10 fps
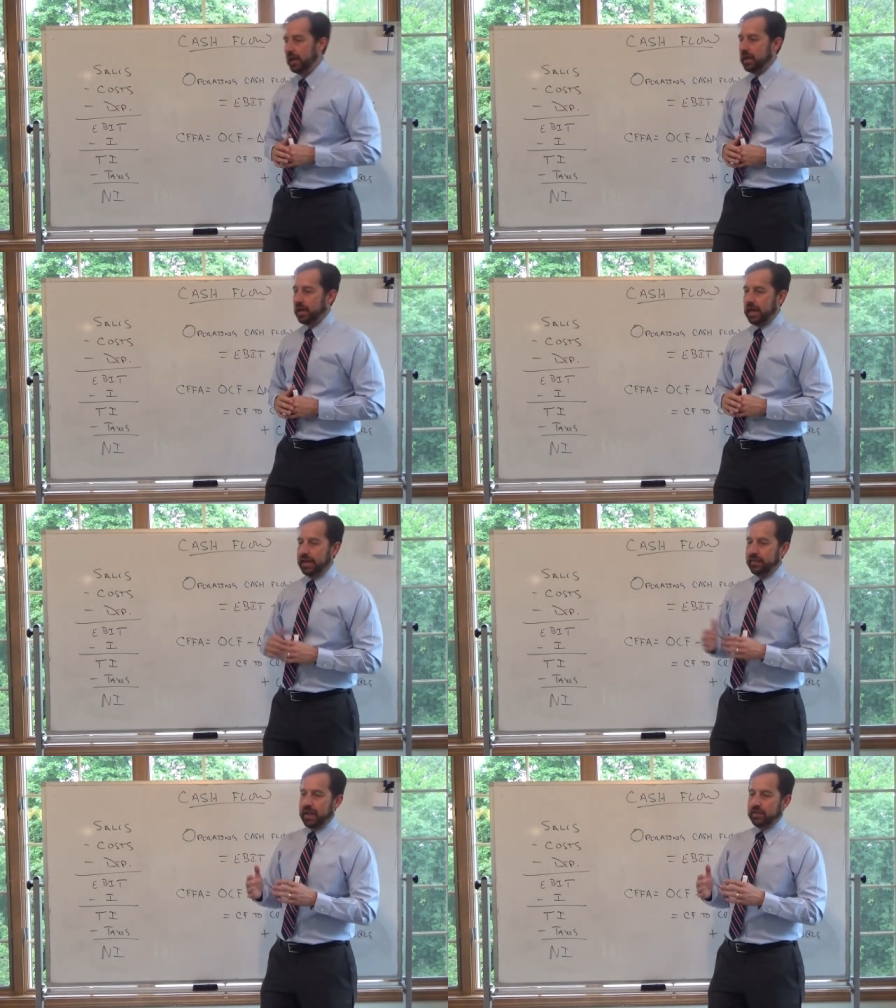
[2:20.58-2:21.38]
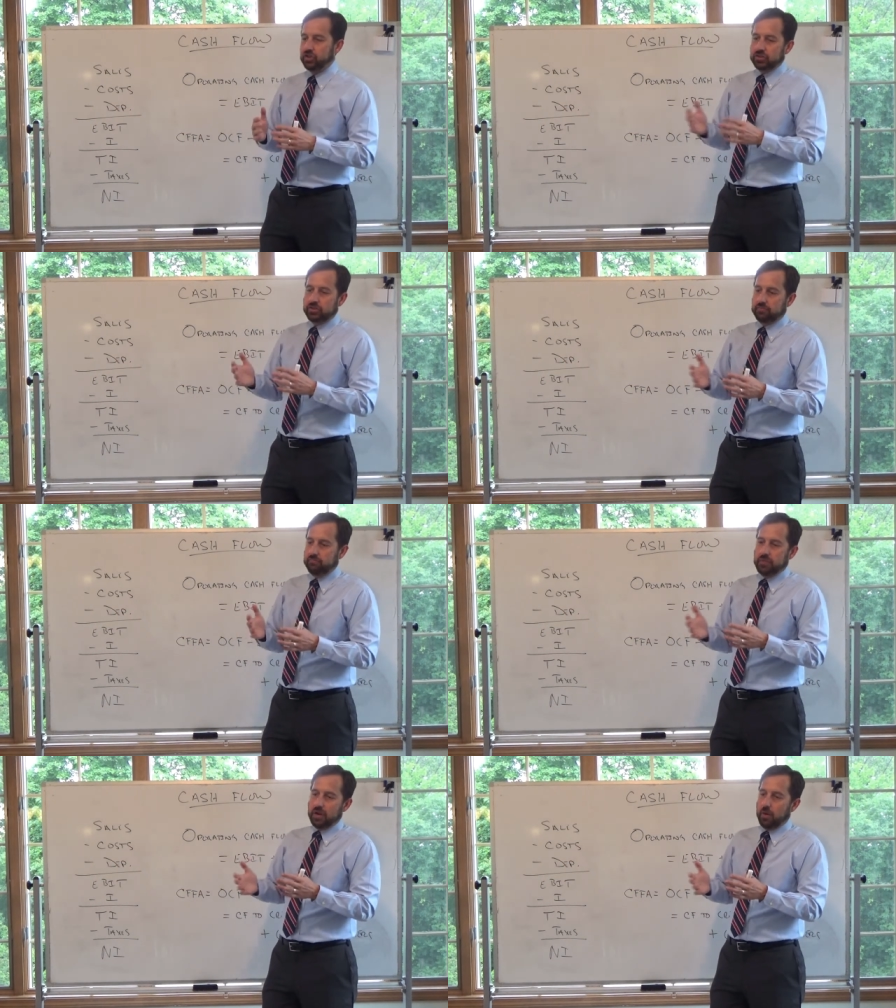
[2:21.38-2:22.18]
And then just,
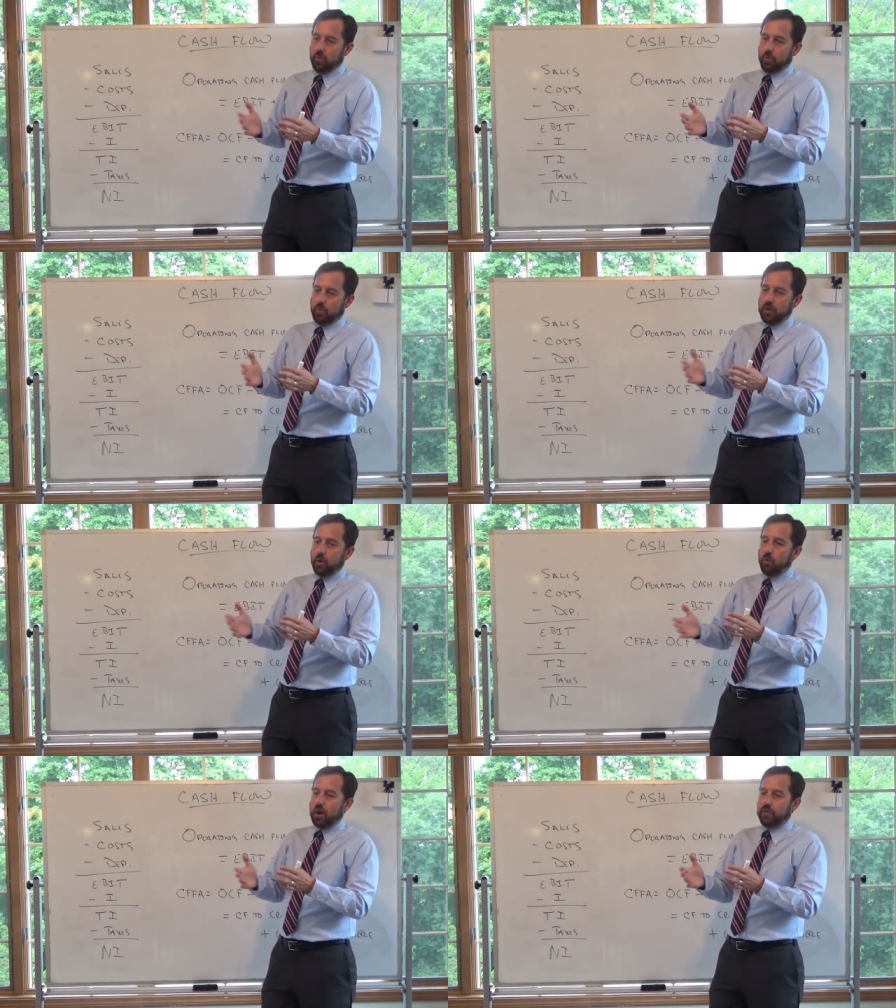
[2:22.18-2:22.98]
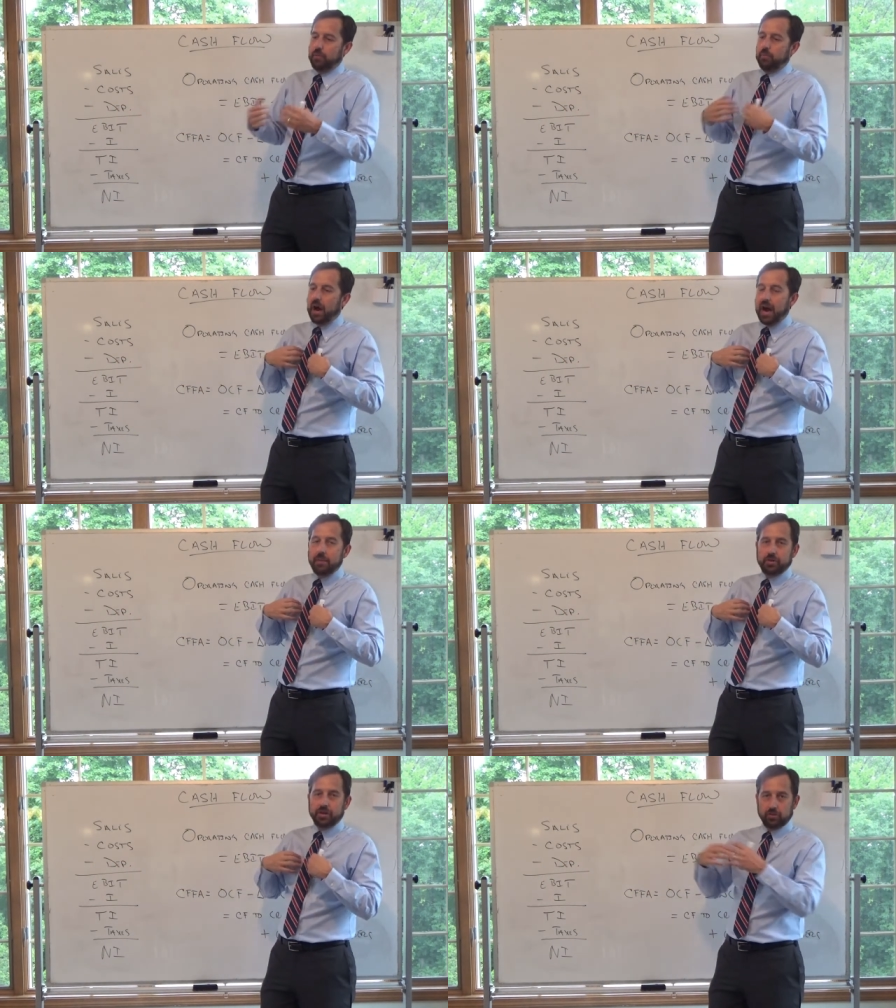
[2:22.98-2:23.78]
we don't want
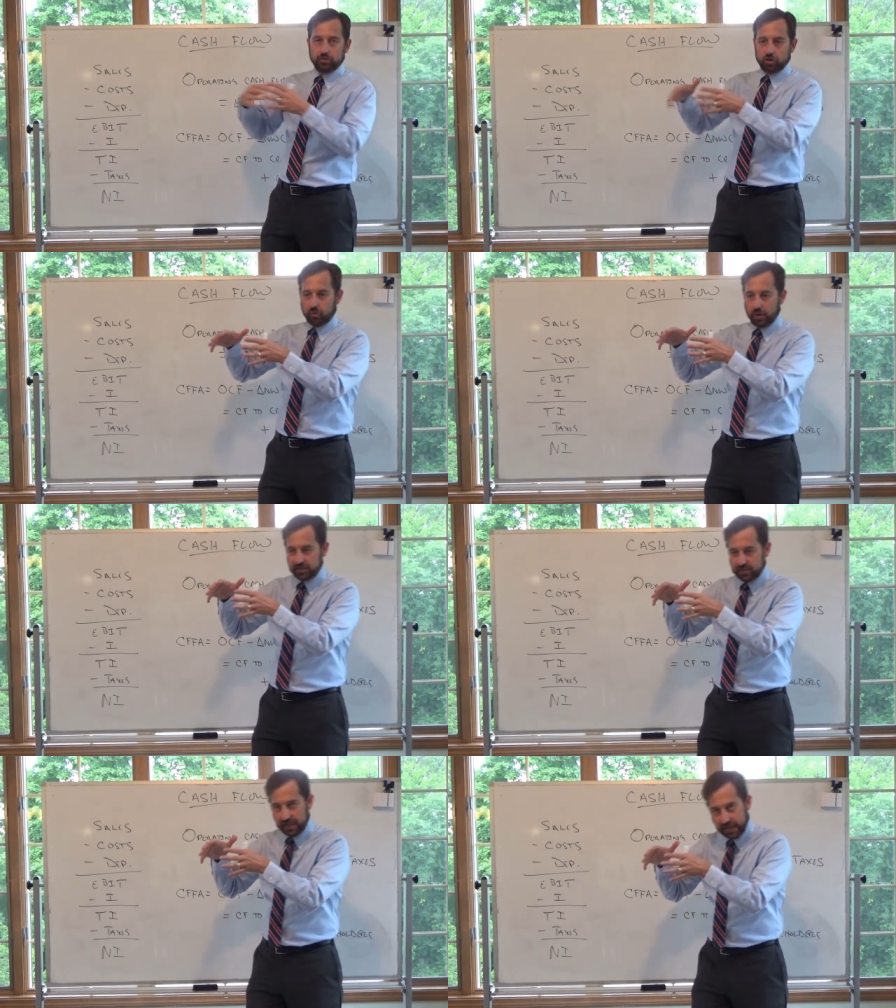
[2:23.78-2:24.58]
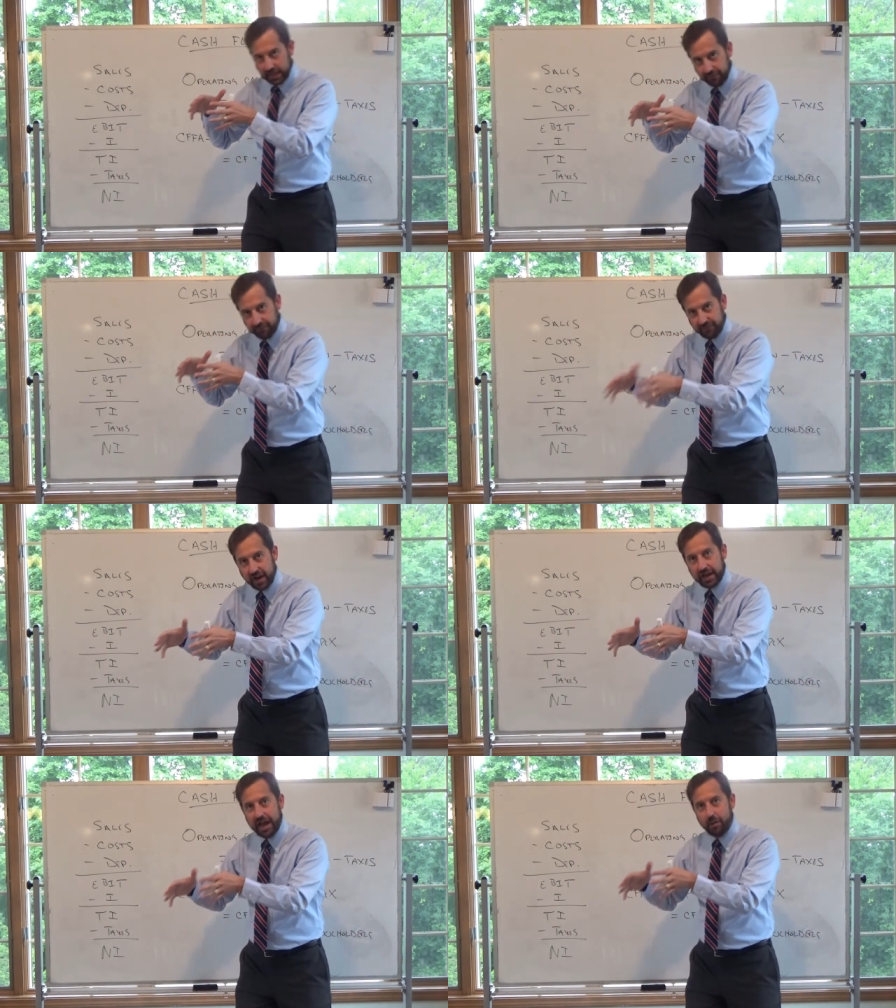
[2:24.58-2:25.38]
my particular choice in
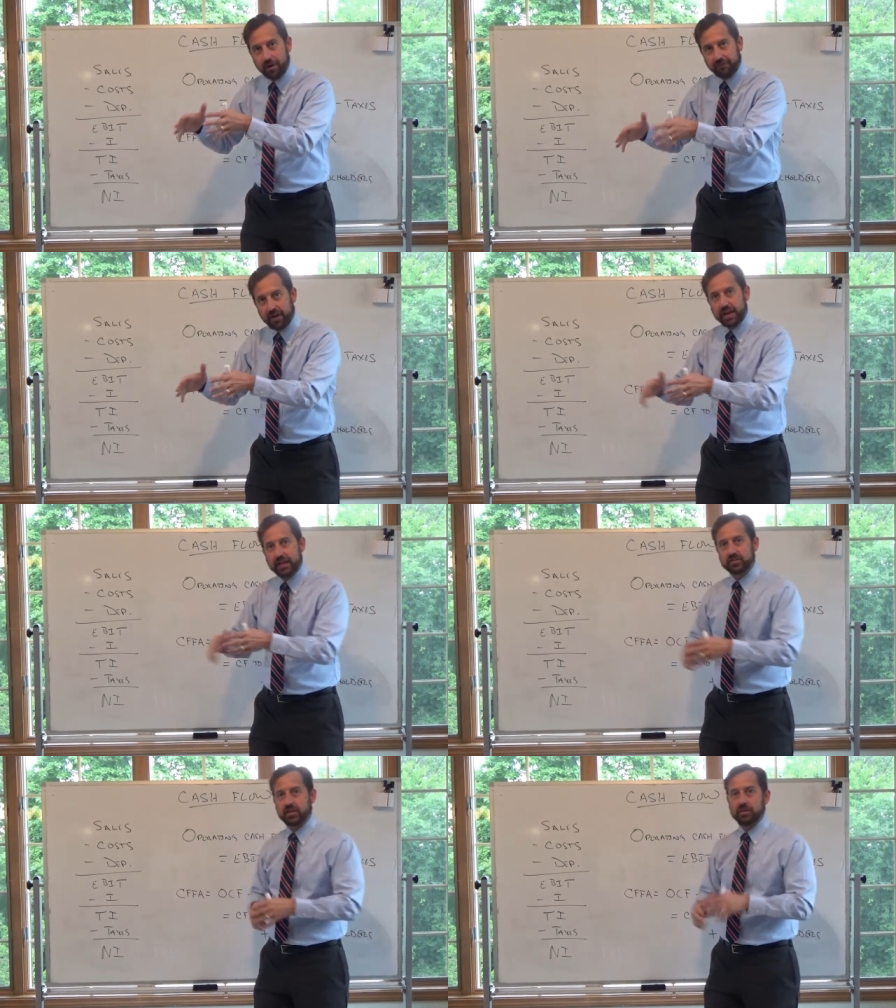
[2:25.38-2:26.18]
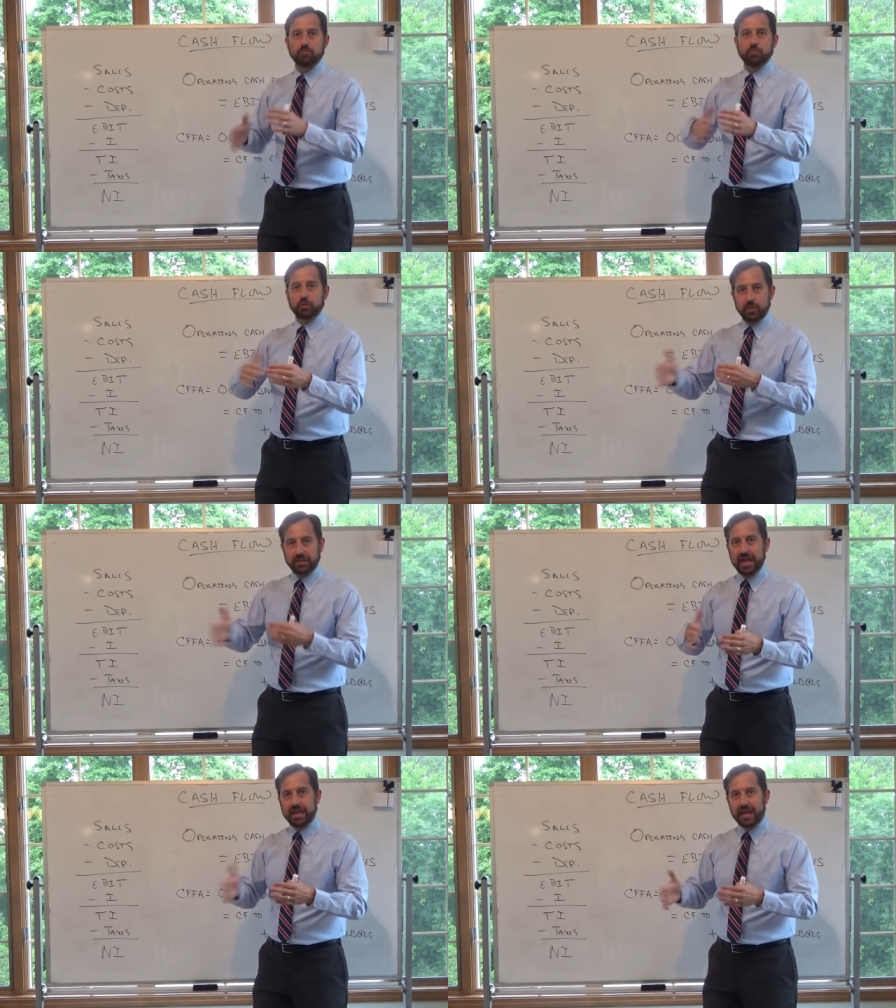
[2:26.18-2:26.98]
how I financed it
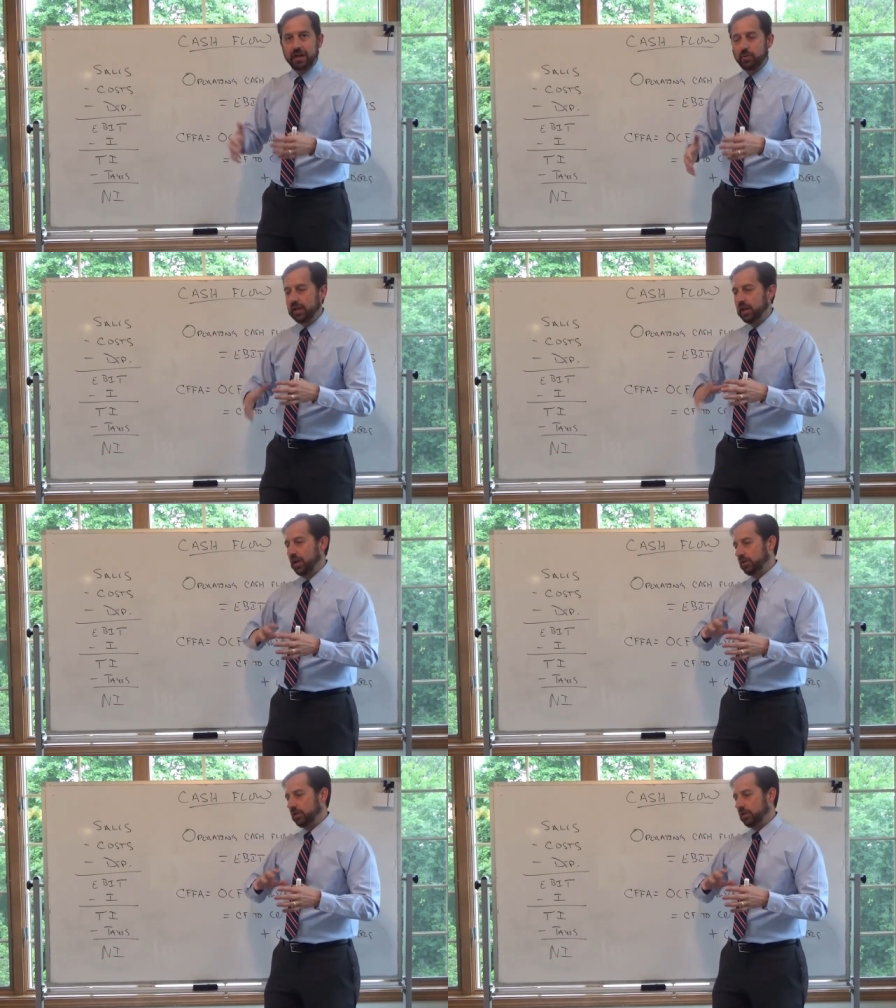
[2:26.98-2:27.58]
between debt and equity